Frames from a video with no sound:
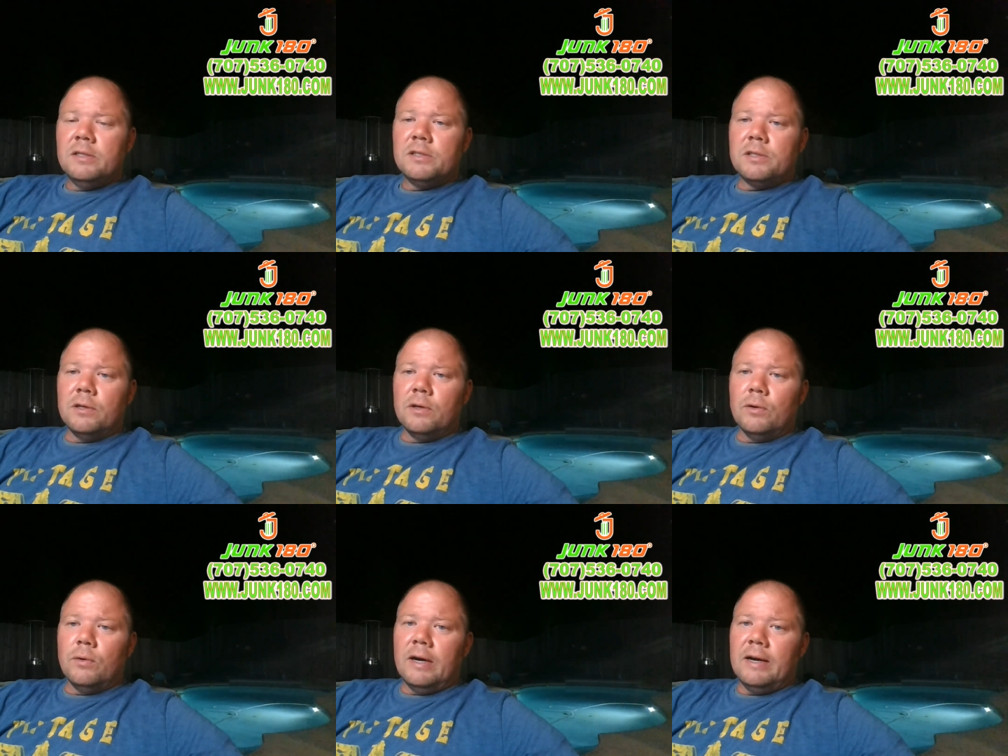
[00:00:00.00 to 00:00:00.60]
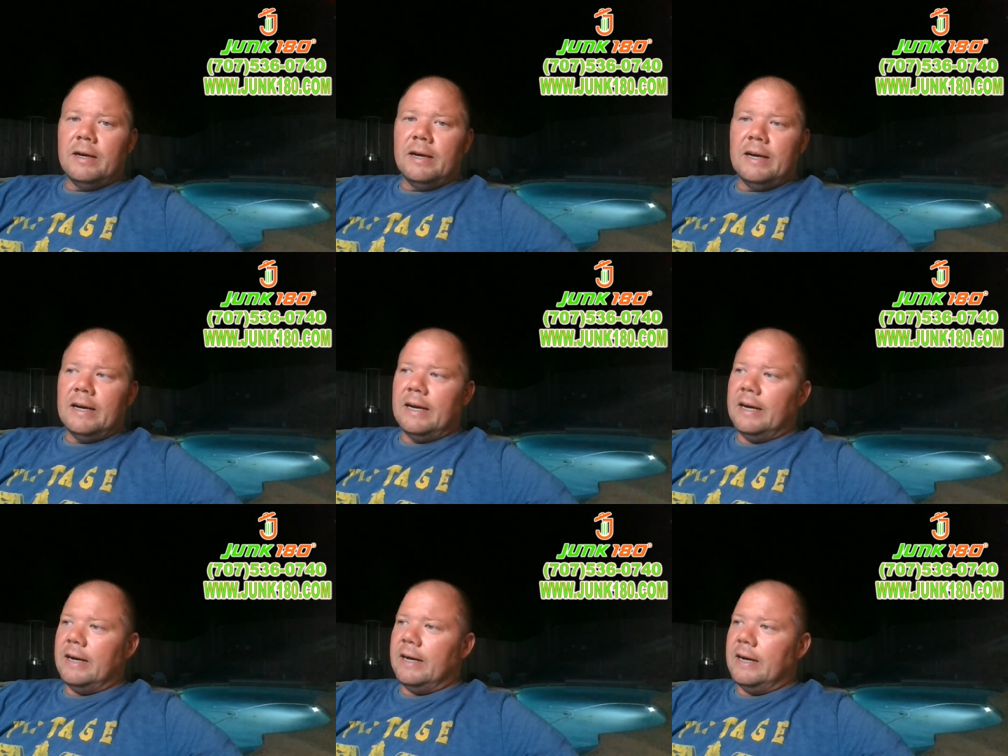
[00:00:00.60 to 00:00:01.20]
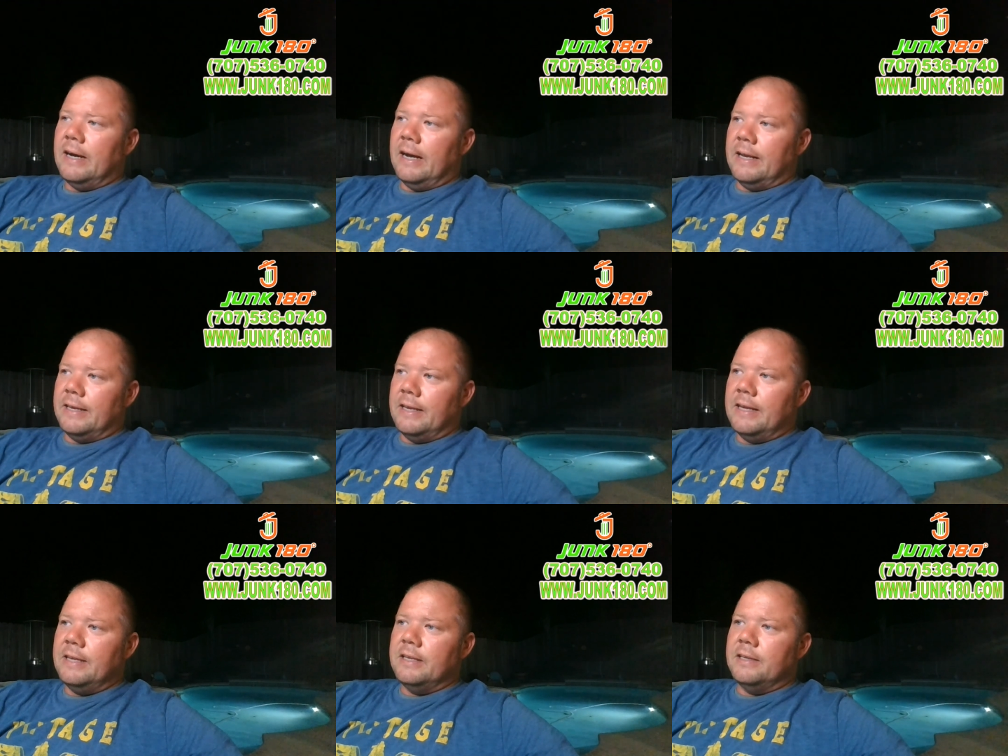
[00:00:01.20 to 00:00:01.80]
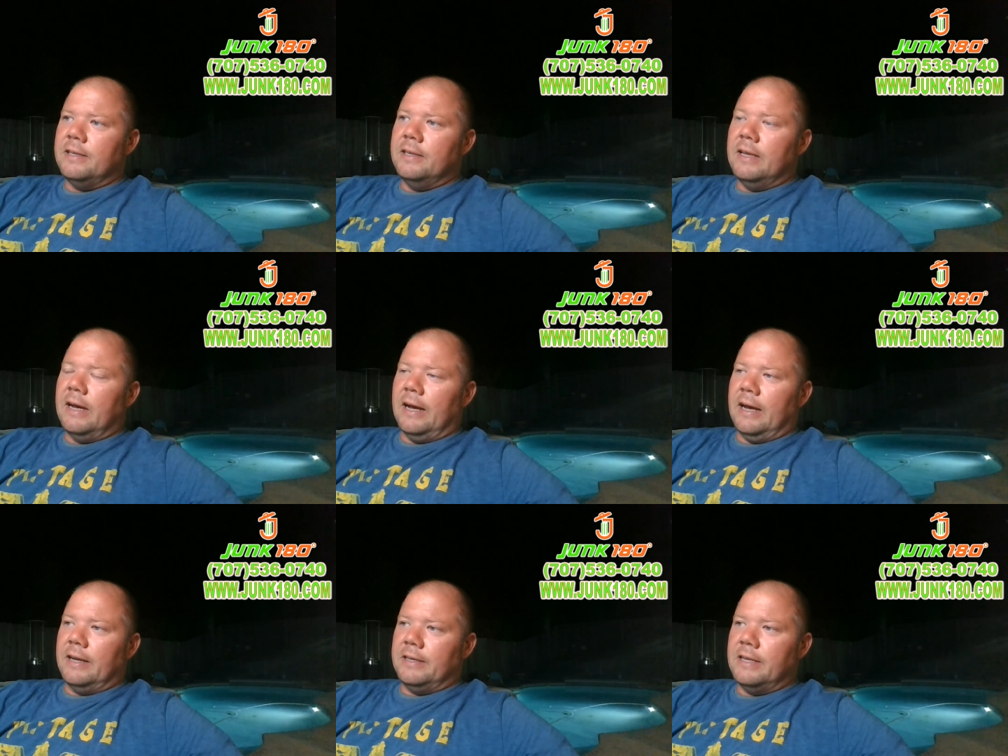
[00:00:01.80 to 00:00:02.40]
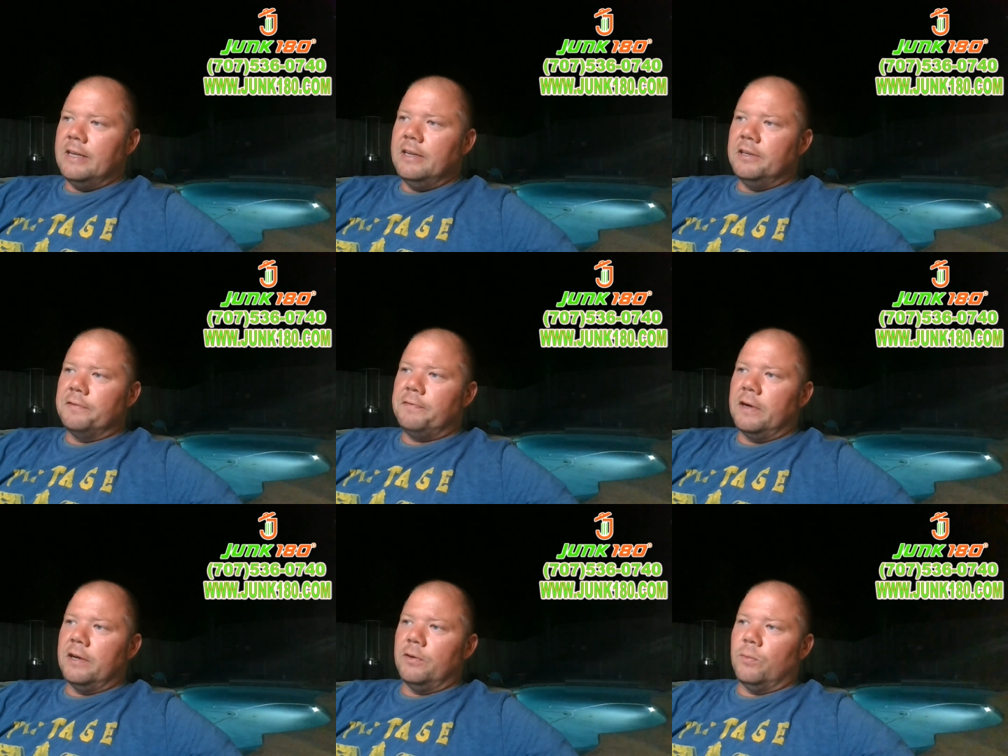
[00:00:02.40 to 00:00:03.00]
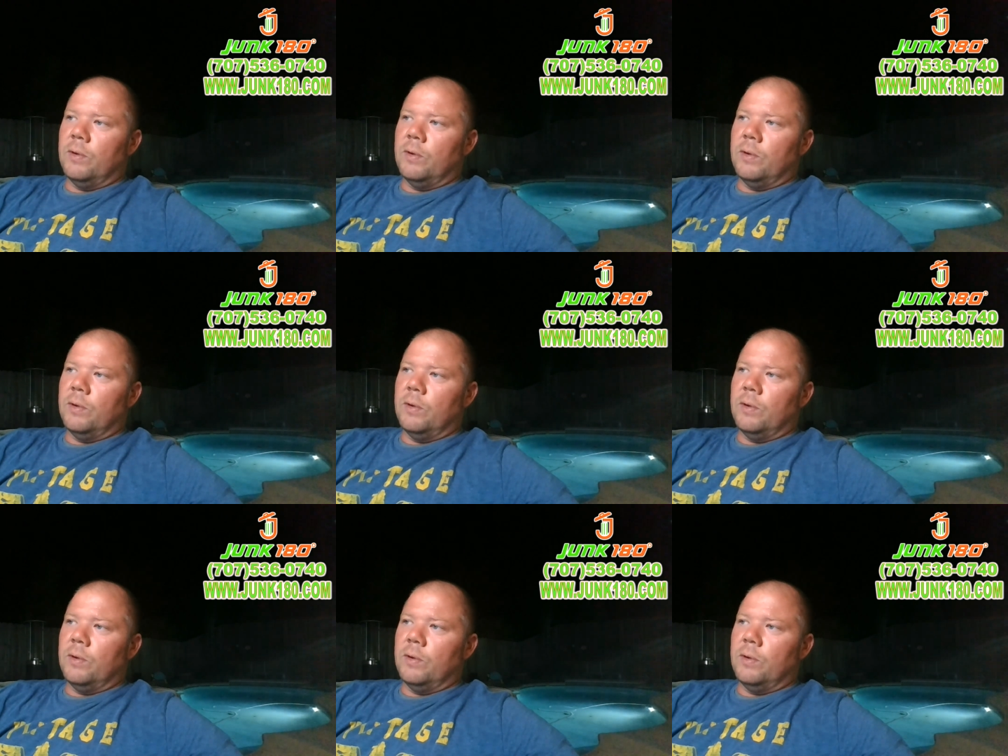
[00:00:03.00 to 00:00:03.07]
So I needed to find